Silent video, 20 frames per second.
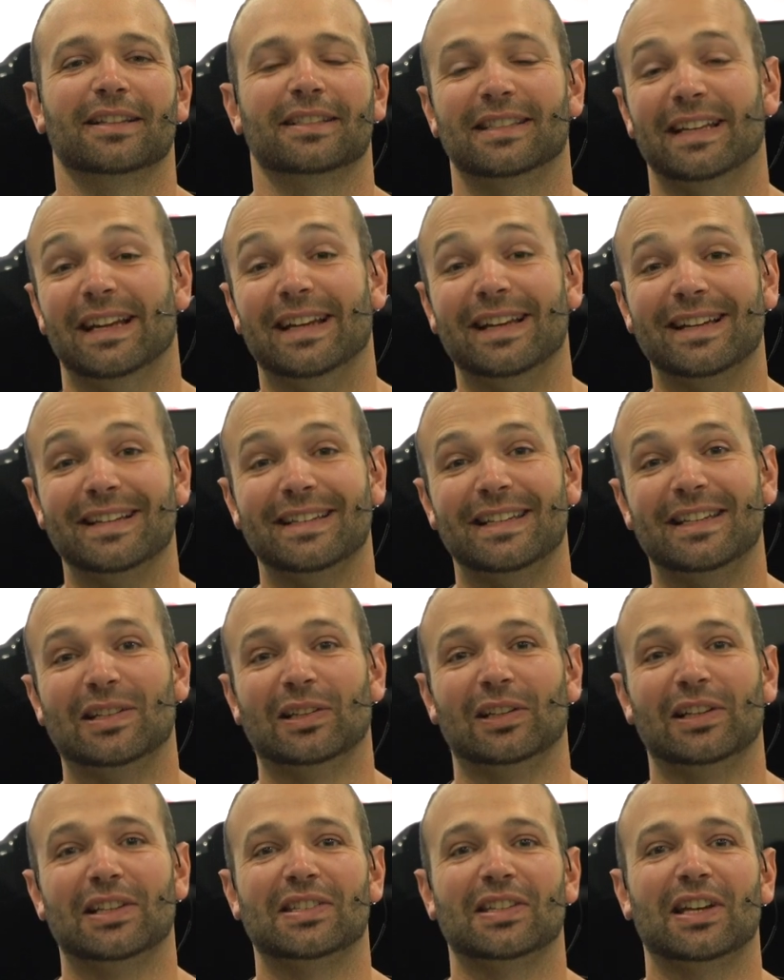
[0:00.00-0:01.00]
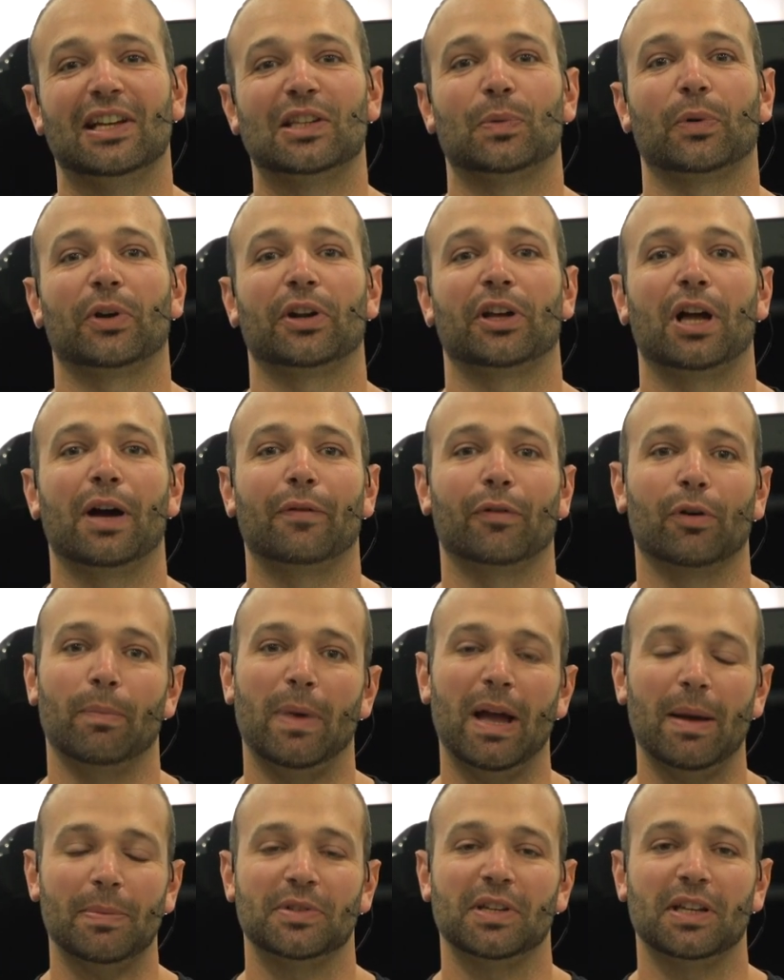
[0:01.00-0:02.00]
Today on Diesel Insights, we're going to cover
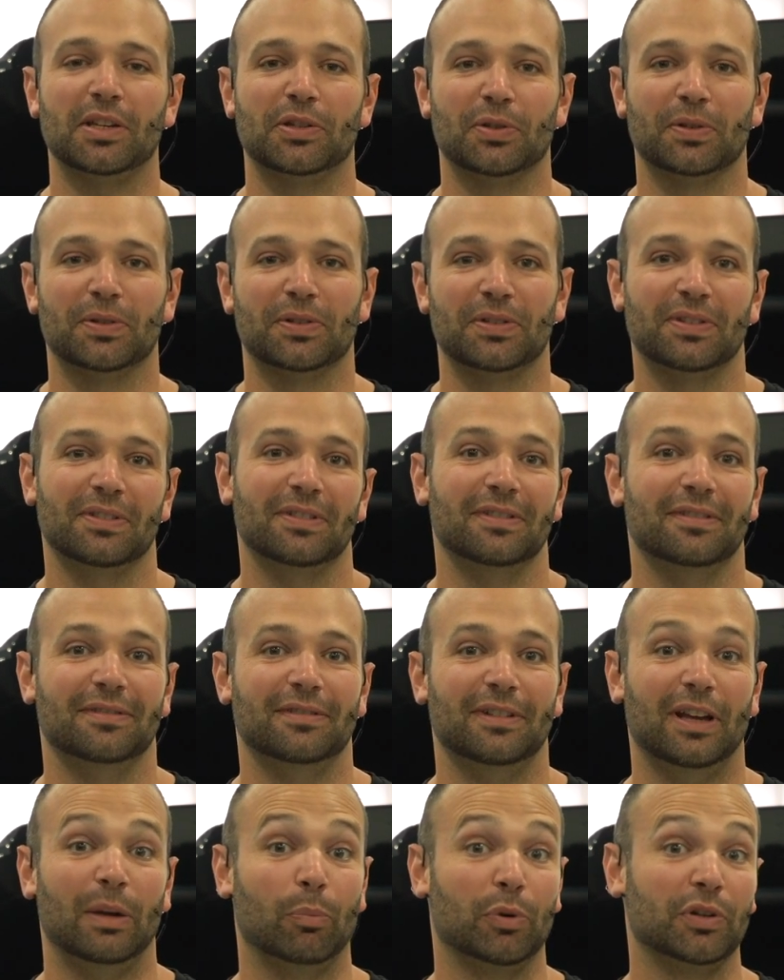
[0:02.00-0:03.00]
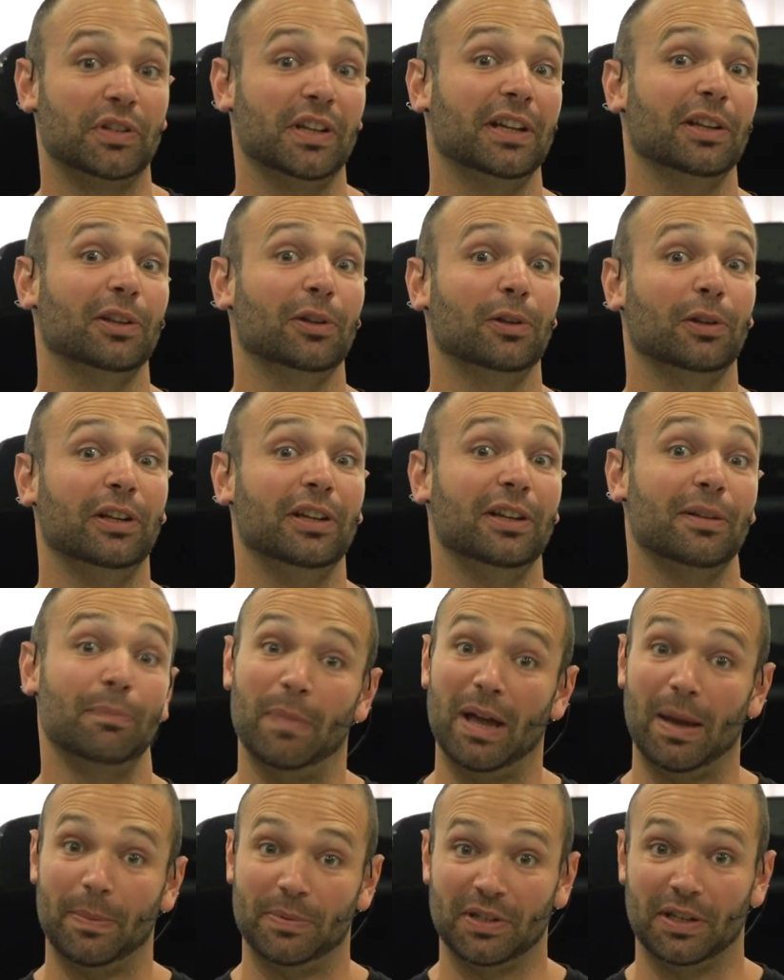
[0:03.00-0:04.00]
map sensors, and particularly
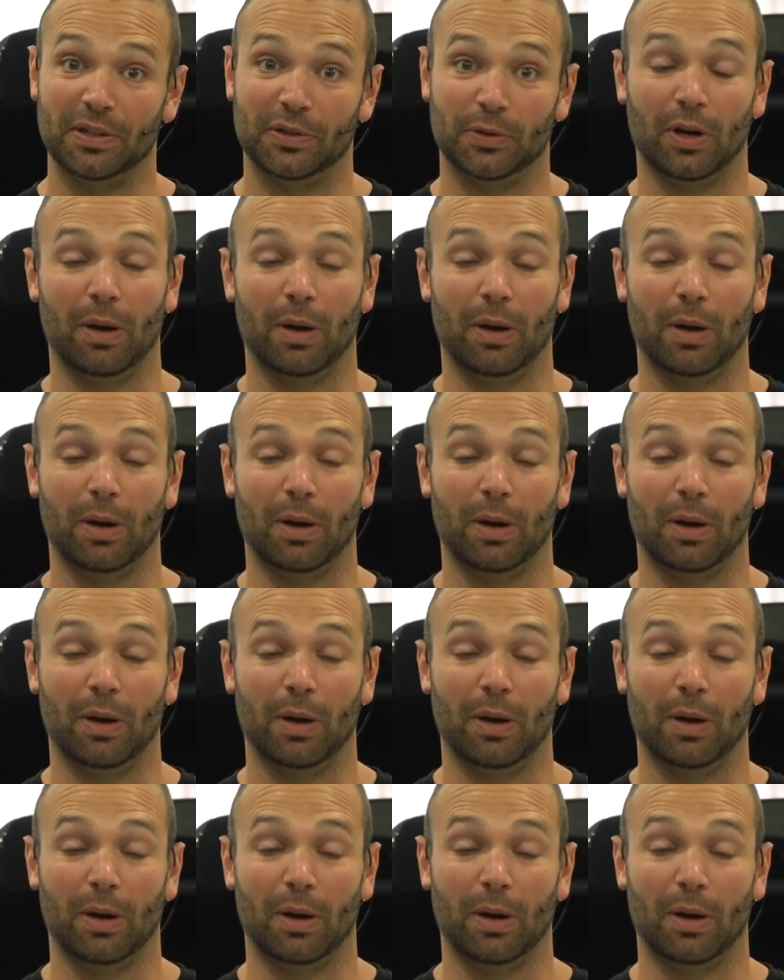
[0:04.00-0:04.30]
map sensor